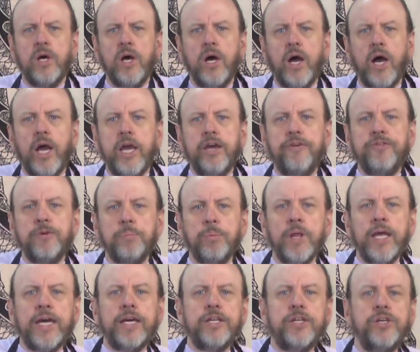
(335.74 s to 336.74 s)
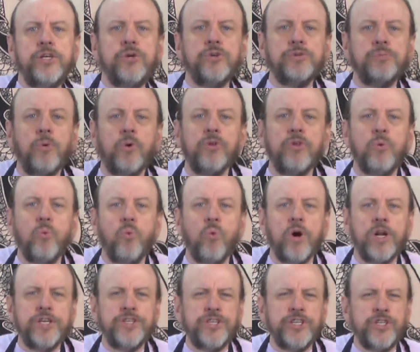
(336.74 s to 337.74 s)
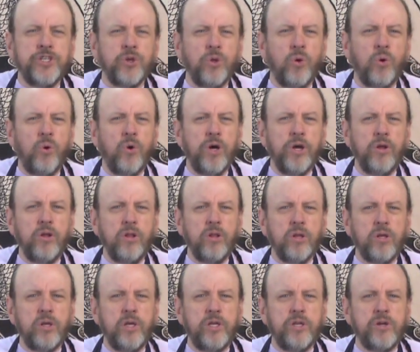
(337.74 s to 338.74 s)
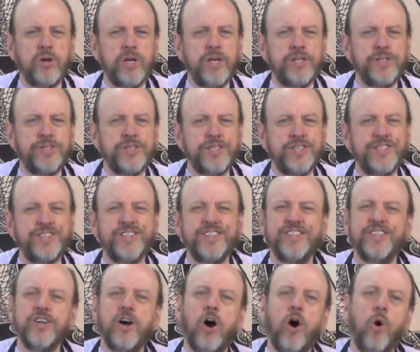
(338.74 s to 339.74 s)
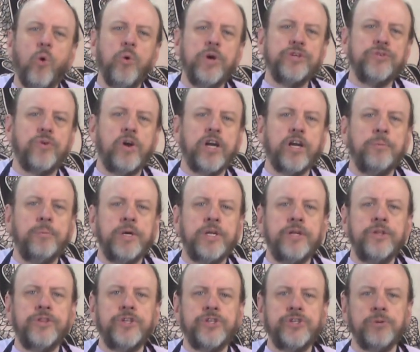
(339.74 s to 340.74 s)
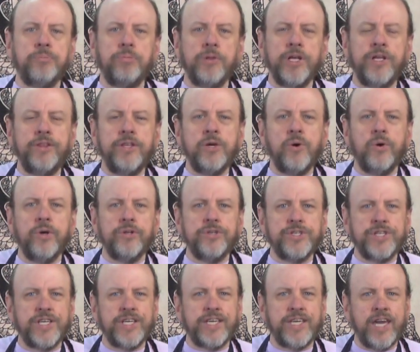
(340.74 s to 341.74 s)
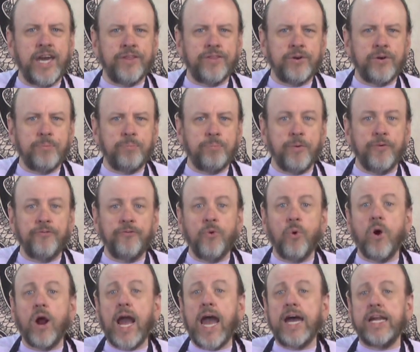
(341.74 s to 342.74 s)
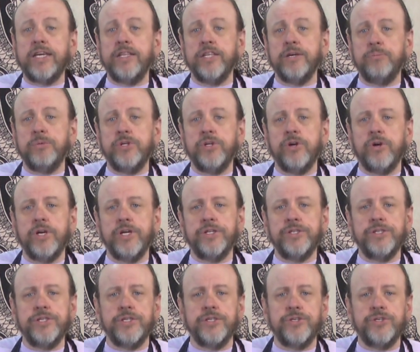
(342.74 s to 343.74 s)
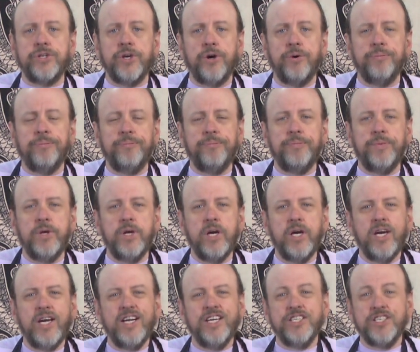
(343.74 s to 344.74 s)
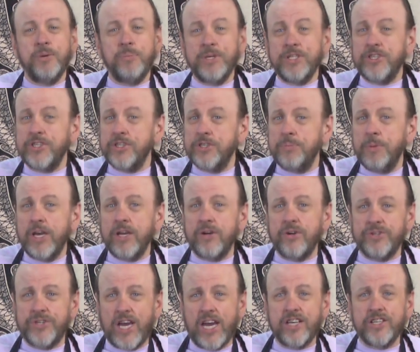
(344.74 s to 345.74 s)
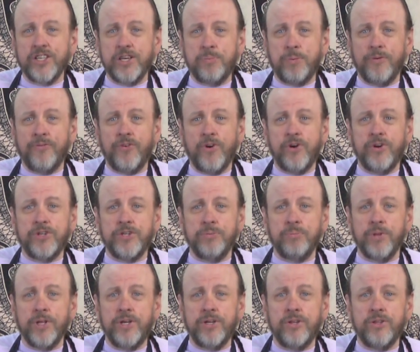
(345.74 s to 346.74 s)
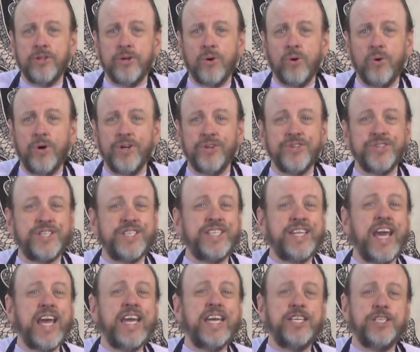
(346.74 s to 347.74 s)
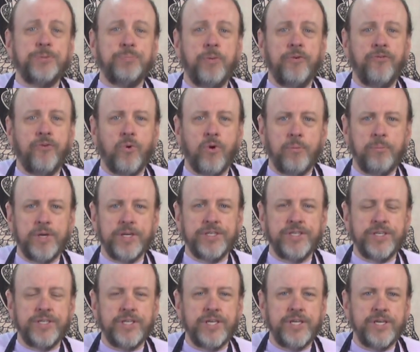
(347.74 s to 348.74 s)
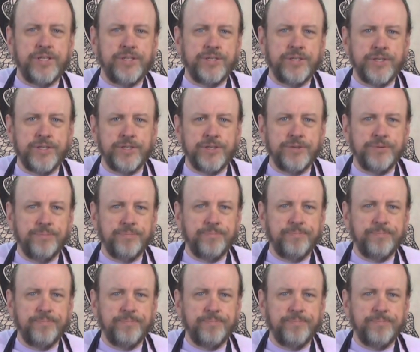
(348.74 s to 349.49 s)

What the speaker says: If you plan to use more than 1 essential oil in your incense, it's always recommended that you blend the oils together before adding them to your incense dough. Some incense makers actually prefer to blend their oils days before mixing the incense.